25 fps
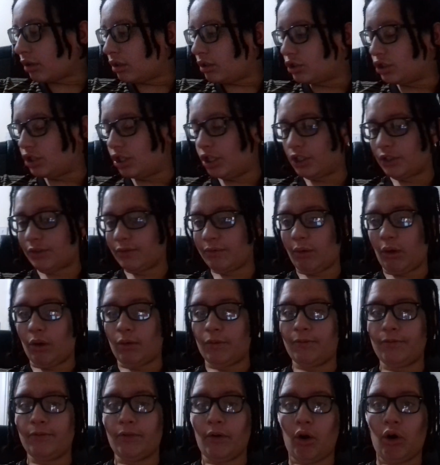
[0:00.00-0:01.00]
So it's
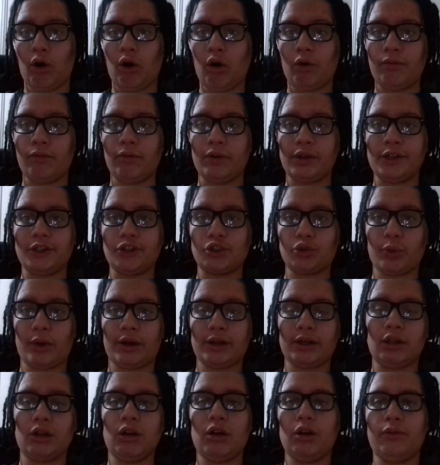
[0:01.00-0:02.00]
what 4th v
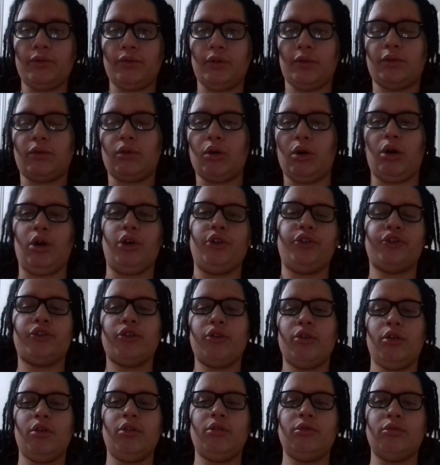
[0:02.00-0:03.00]
20th, of
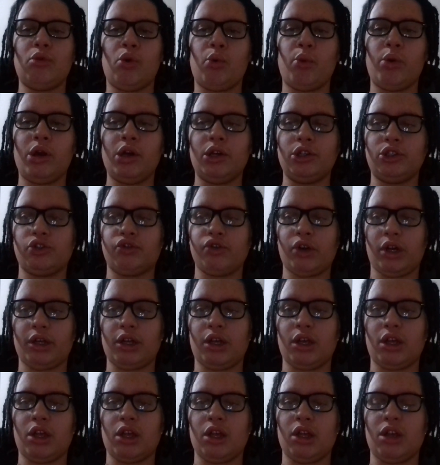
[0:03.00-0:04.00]
course. We're trying
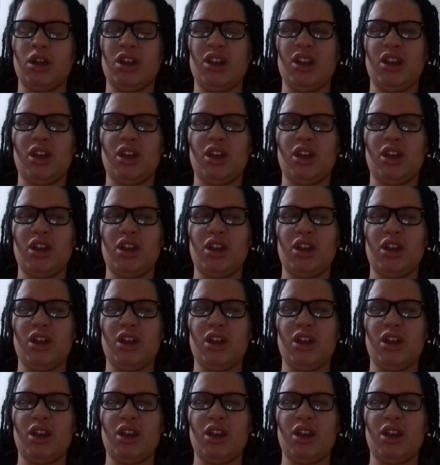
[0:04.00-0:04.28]
to